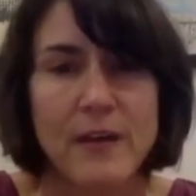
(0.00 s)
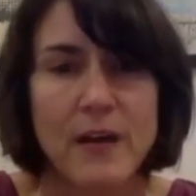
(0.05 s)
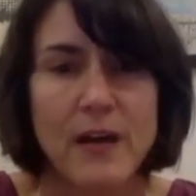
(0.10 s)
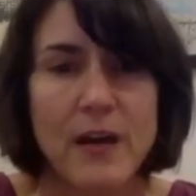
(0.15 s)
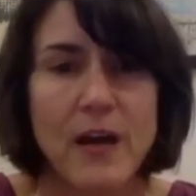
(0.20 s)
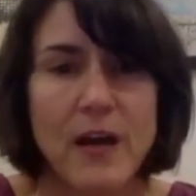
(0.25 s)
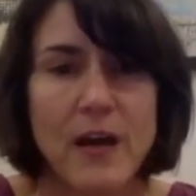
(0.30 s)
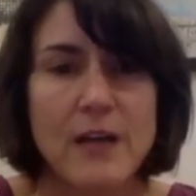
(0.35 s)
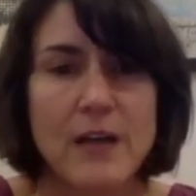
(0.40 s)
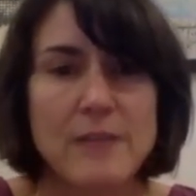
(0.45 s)

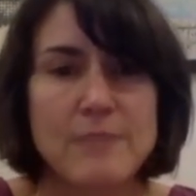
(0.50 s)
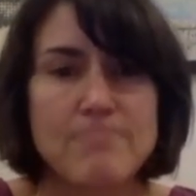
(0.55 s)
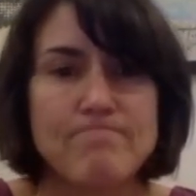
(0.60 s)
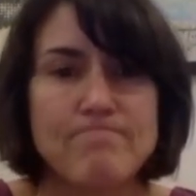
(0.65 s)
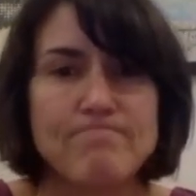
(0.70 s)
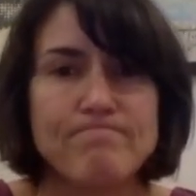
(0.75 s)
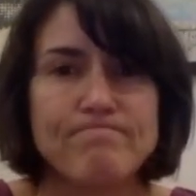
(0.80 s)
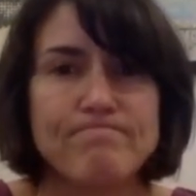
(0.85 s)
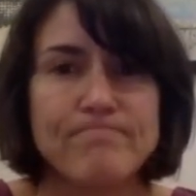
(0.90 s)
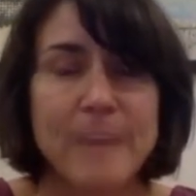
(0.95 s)

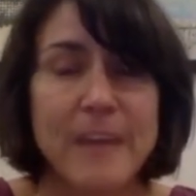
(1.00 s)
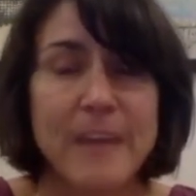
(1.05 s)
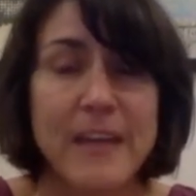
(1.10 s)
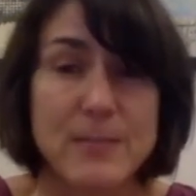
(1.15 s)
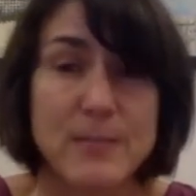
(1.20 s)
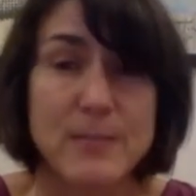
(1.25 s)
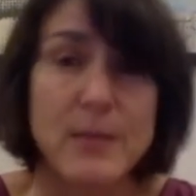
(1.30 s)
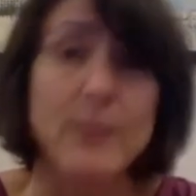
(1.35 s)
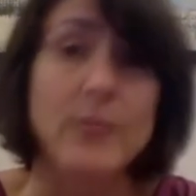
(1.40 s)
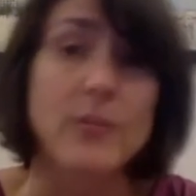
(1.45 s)
I guess
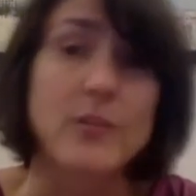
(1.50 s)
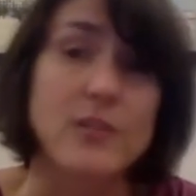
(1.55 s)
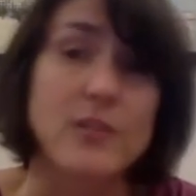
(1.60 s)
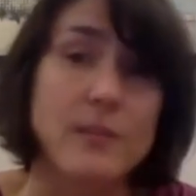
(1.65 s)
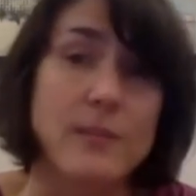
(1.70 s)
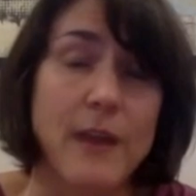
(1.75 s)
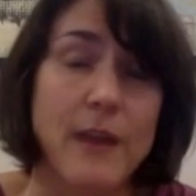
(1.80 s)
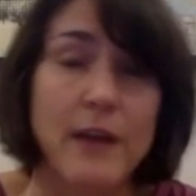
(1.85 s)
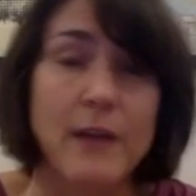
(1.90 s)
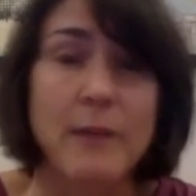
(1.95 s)
people should
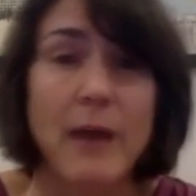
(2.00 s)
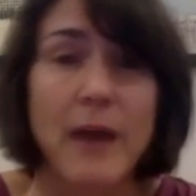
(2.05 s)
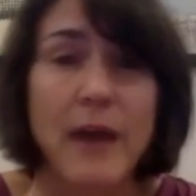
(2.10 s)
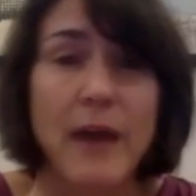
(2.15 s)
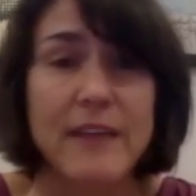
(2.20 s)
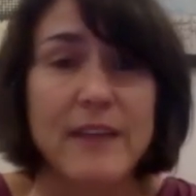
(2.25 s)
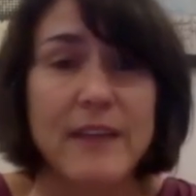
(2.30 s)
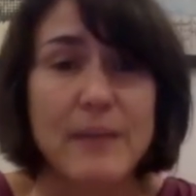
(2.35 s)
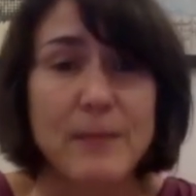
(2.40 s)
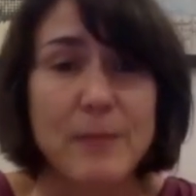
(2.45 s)
bear in
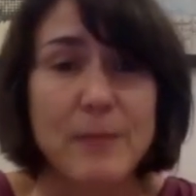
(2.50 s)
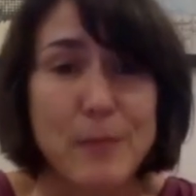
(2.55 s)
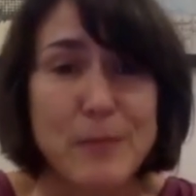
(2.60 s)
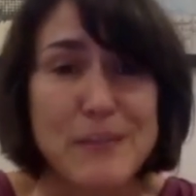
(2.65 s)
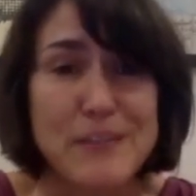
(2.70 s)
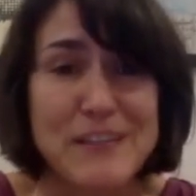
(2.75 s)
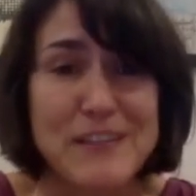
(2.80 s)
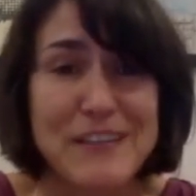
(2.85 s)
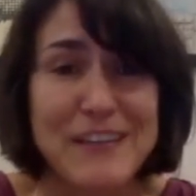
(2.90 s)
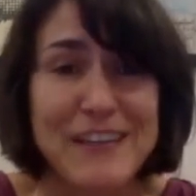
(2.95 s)
mind that
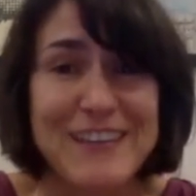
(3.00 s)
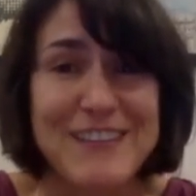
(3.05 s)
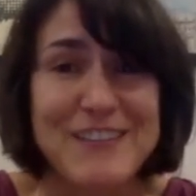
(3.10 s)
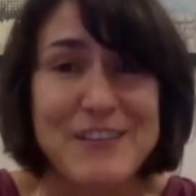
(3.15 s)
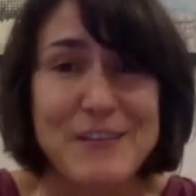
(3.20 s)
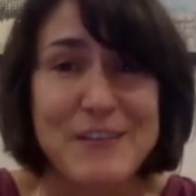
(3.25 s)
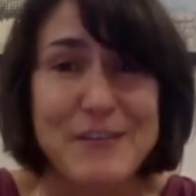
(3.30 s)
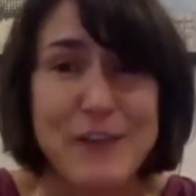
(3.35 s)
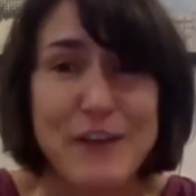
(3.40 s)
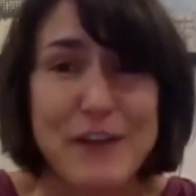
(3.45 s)
puppies and kittens
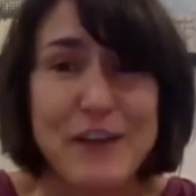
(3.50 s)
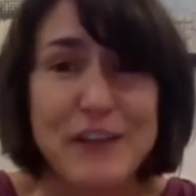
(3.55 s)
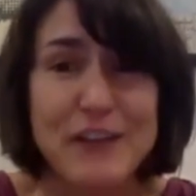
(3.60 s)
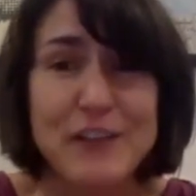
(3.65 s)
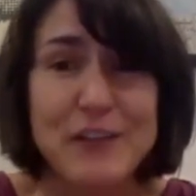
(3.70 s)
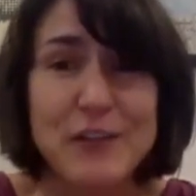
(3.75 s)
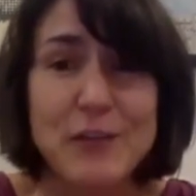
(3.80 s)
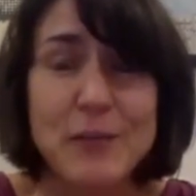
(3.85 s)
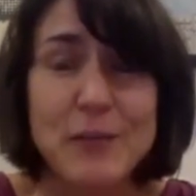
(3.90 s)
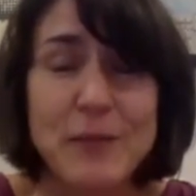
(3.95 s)
are very
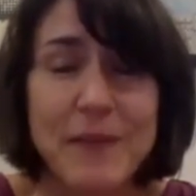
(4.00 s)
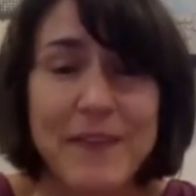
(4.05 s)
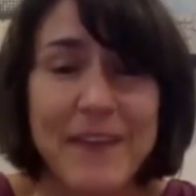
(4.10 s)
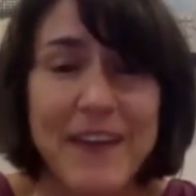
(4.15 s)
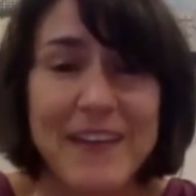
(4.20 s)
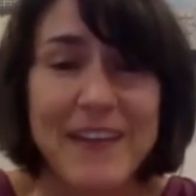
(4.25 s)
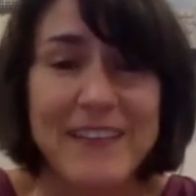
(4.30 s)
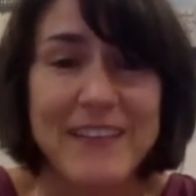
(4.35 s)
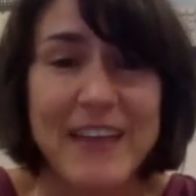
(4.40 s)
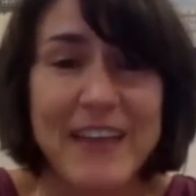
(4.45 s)
cute, but
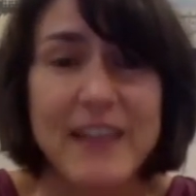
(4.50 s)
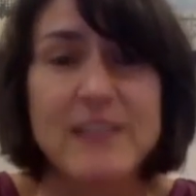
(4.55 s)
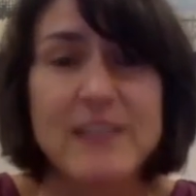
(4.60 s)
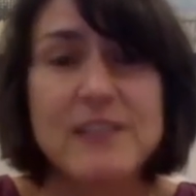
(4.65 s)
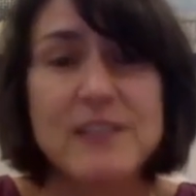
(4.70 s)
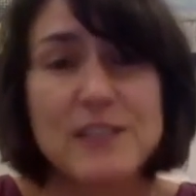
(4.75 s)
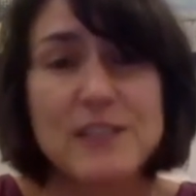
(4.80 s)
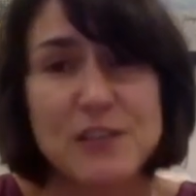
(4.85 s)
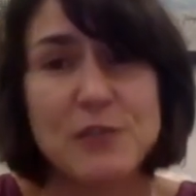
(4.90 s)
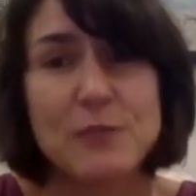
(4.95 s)
they
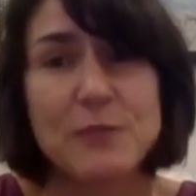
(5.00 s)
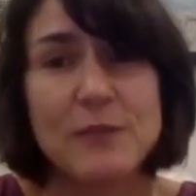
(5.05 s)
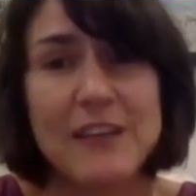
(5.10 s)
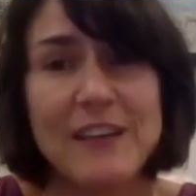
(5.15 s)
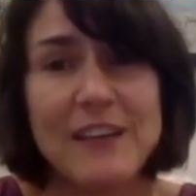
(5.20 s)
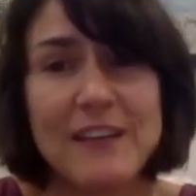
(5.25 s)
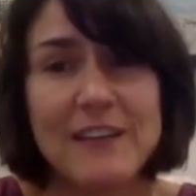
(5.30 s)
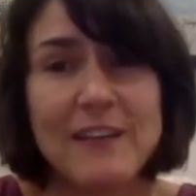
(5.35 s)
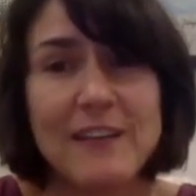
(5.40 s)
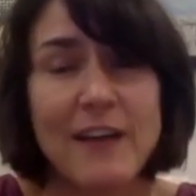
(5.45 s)
tend to
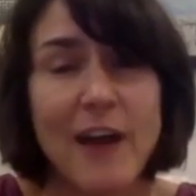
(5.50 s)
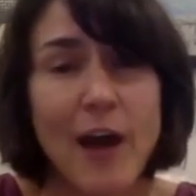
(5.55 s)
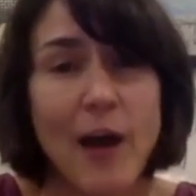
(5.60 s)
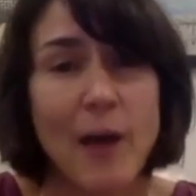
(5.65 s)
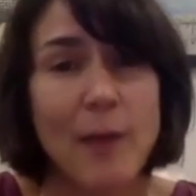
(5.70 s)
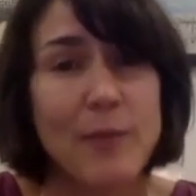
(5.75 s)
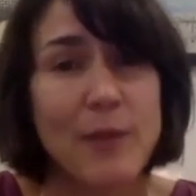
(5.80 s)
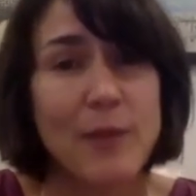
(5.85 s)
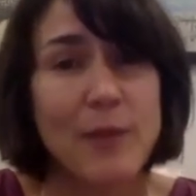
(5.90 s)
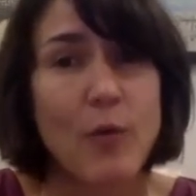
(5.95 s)
be a
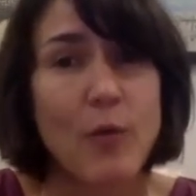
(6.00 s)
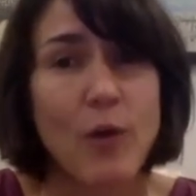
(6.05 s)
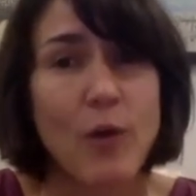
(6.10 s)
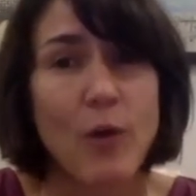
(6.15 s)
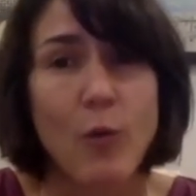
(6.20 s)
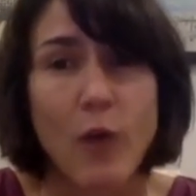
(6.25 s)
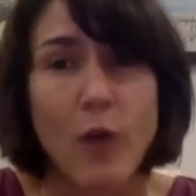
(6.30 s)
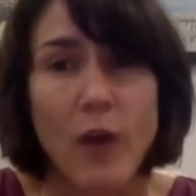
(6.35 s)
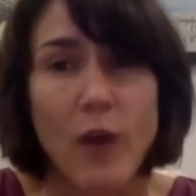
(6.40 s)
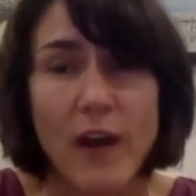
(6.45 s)
bit
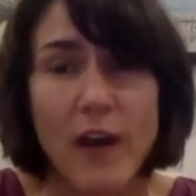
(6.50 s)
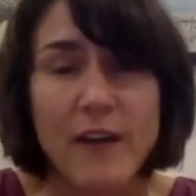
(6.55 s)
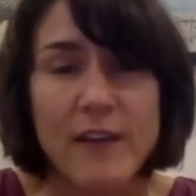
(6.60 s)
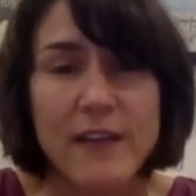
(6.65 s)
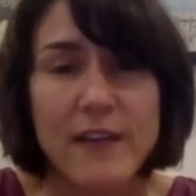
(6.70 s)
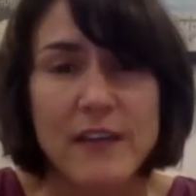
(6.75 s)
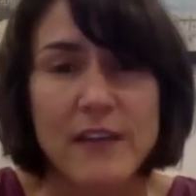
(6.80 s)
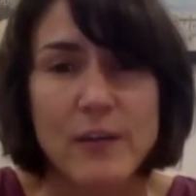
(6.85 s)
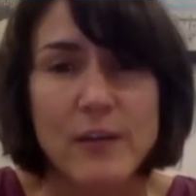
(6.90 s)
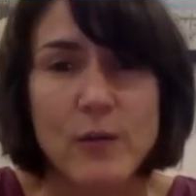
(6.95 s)
more work
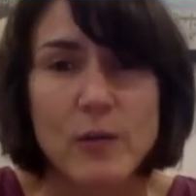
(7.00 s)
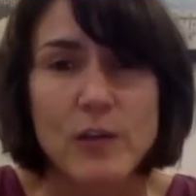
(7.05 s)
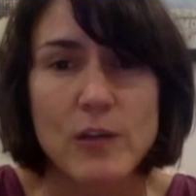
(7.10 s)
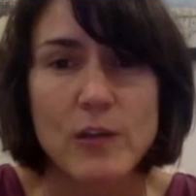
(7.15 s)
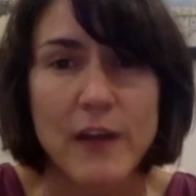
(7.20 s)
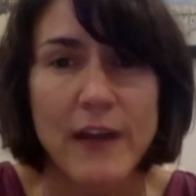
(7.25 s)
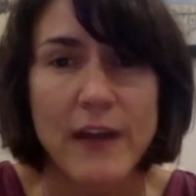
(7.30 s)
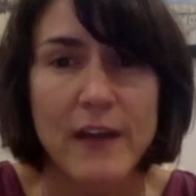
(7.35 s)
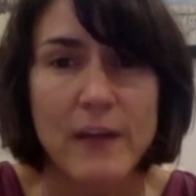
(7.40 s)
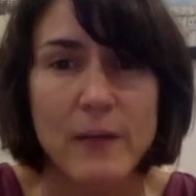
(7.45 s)
than an
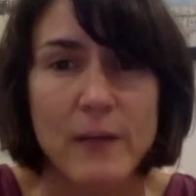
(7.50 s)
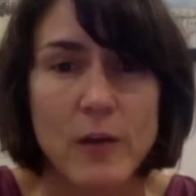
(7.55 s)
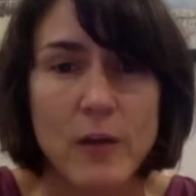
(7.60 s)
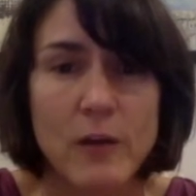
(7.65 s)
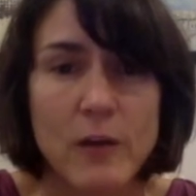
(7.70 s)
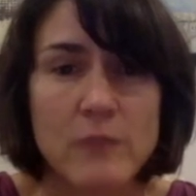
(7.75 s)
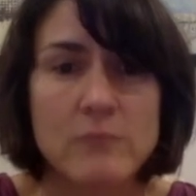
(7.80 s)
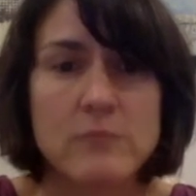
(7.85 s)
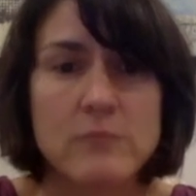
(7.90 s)
older animal.